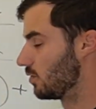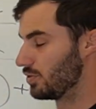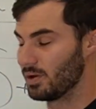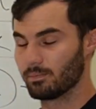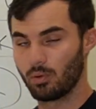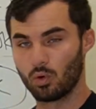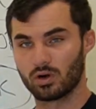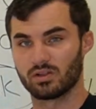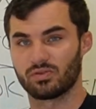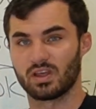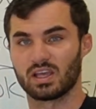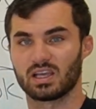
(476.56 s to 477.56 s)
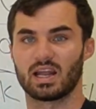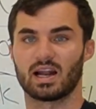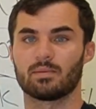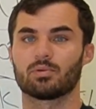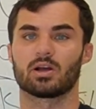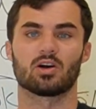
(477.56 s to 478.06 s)
the important thing, and
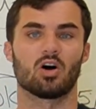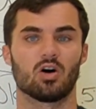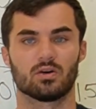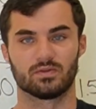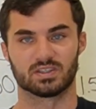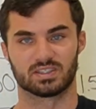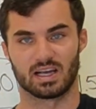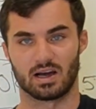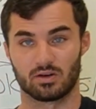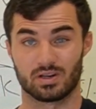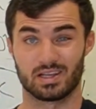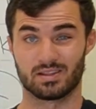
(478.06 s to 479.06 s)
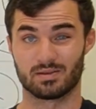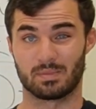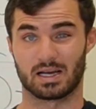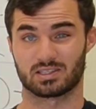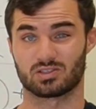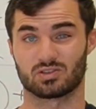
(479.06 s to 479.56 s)
I break all of this down in the
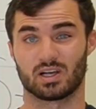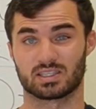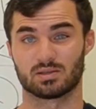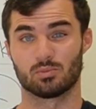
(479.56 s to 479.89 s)
masterclass in